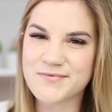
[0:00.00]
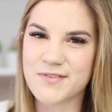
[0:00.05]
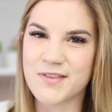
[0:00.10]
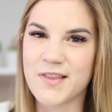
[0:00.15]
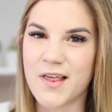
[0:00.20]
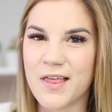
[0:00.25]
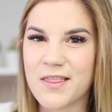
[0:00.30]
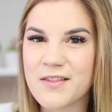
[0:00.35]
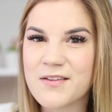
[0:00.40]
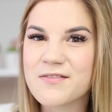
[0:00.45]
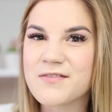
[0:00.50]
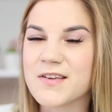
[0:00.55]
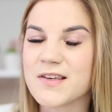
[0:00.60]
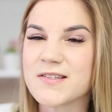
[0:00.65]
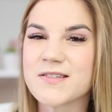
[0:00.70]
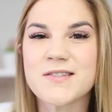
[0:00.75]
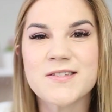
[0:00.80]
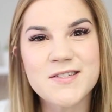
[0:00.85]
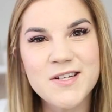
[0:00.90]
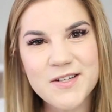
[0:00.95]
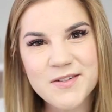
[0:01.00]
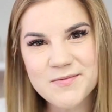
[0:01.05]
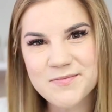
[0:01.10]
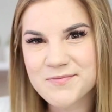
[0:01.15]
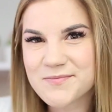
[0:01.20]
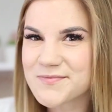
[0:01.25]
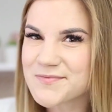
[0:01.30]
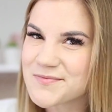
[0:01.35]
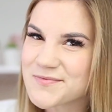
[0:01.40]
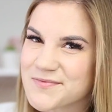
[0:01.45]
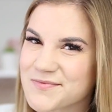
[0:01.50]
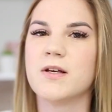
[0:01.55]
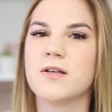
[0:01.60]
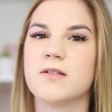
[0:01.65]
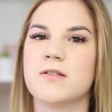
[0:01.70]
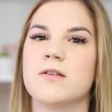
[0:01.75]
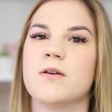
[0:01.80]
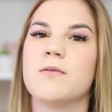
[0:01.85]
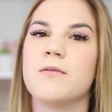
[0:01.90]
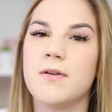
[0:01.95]
Then the face is done.
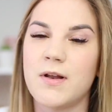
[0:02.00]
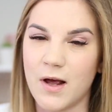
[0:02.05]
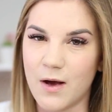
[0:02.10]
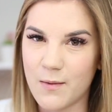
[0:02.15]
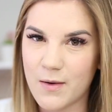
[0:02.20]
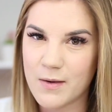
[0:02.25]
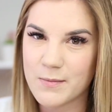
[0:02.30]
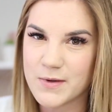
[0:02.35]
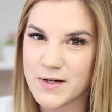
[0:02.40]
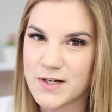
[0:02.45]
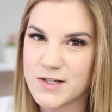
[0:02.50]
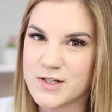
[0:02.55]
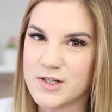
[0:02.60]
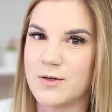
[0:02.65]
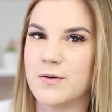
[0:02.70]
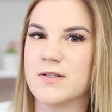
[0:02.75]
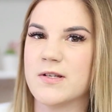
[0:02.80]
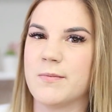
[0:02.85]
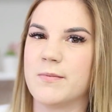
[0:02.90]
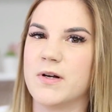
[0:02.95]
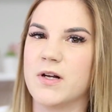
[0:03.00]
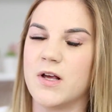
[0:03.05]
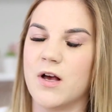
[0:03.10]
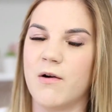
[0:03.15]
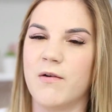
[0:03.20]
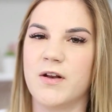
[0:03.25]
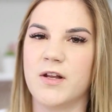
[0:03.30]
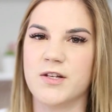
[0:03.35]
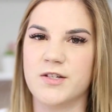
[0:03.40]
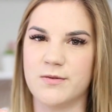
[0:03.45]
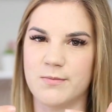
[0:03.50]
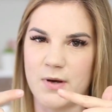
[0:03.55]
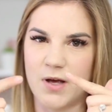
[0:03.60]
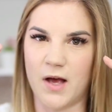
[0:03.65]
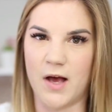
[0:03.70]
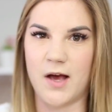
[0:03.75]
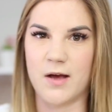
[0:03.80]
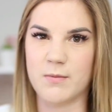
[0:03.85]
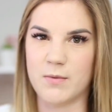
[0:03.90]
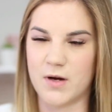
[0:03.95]
So now what I'm going to do is I'm going to go in and do my
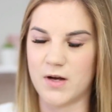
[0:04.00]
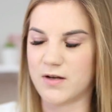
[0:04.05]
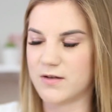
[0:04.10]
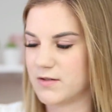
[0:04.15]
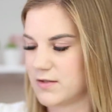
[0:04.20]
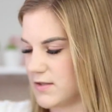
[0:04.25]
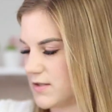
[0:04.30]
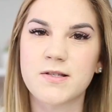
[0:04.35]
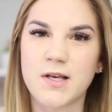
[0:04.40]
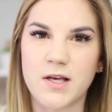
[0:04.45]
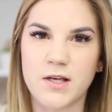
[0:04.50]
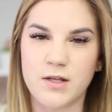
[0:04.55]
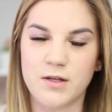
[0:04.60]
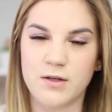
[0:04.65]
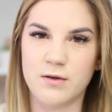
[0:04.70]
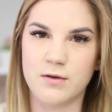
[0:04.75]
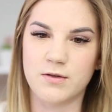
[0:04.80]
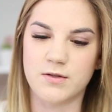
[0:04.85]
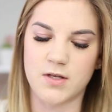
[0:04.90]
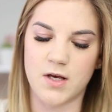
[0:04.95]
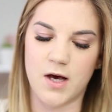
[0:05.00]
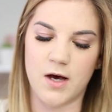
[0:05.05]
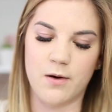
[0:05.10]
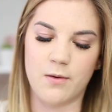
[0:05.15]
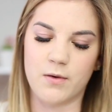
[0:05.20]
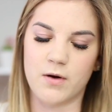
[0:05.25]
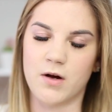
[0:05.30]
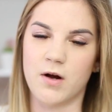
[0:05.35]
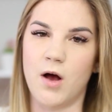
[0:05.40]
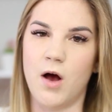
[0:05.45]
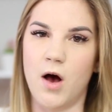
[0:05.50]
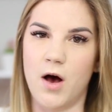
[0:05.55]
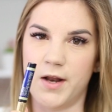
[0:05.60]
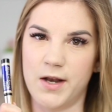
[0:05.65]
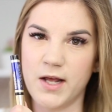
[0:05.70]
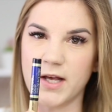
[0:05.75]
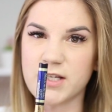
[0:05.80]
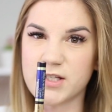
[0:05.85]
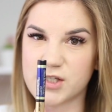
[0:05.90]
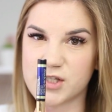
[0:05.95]
eyebrows. I use our
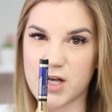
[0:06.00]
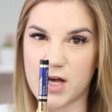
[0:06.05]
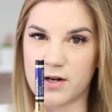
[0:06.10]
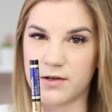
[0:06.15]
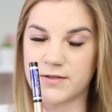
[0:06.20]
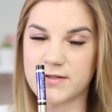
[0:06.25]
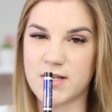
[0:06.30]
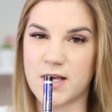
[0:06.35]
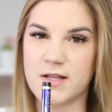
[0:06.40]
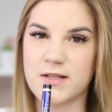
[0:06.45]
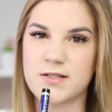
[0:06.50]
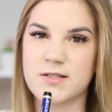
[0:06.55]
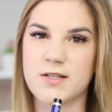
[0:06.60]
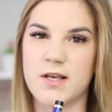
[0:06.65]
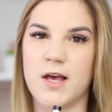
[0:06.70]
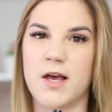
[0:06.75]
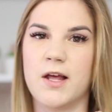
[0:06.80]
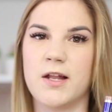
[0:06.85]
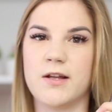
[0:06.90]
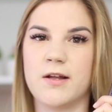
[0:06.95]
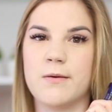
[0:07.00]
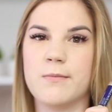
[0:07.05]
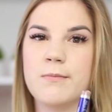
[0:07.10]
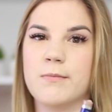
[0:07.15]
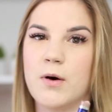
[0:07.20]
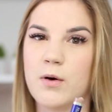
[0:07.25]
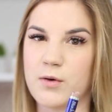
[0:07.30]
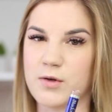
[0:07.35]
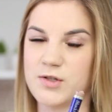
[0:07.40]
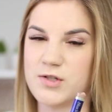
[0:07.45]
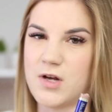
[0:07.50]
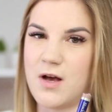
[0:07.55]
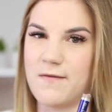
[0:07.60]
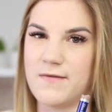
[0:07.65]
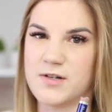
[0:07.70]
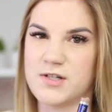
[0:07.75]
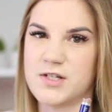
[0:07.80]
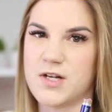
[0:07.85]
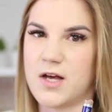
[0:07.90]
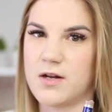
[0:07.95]
Onyx Shadow Sense and Mocha
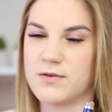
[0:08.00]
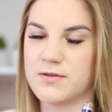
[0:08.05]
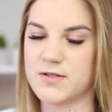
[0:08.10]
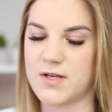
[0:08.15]
Java Shadow